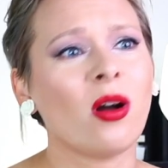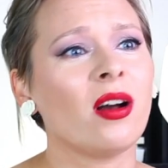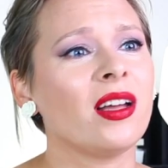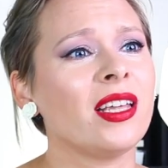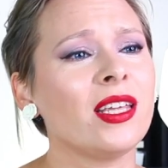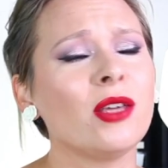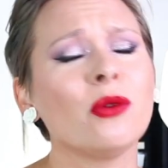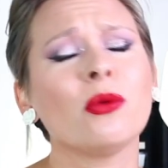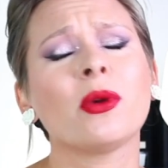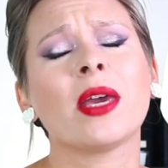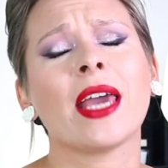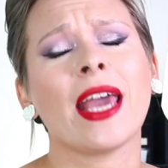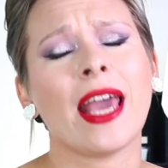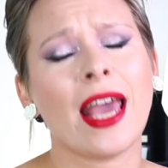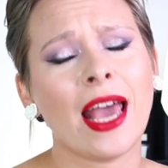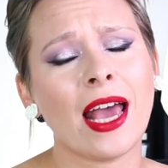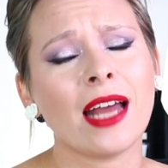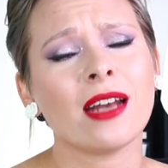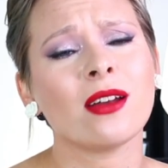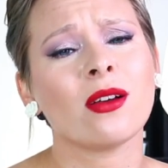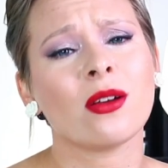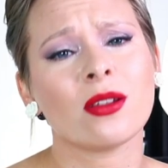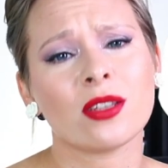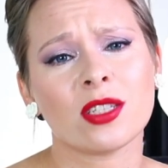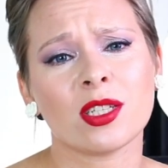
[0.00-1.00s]
You
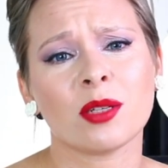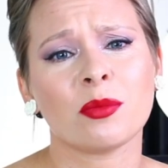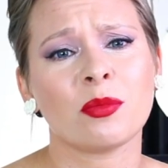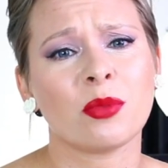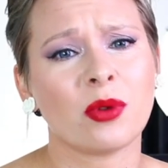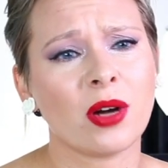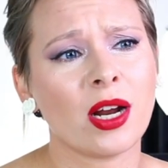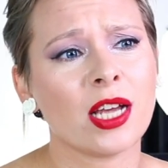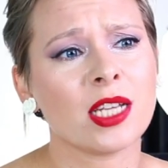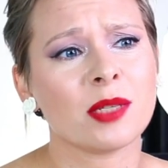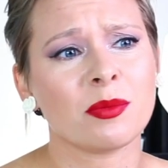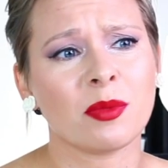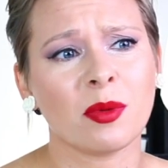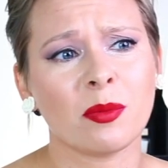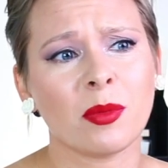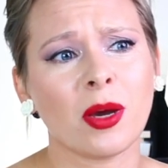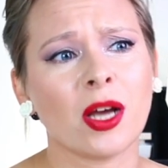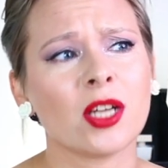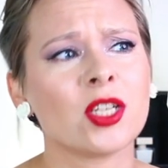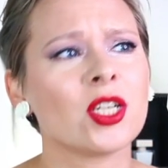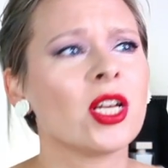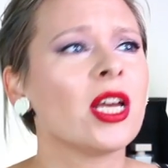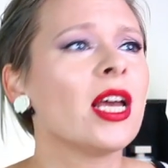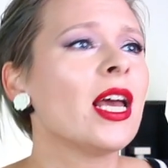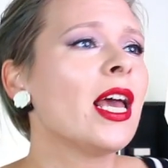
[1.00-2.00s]
cannot surprise me
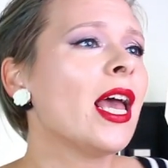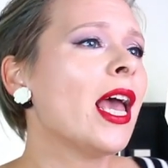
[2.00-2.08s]
much.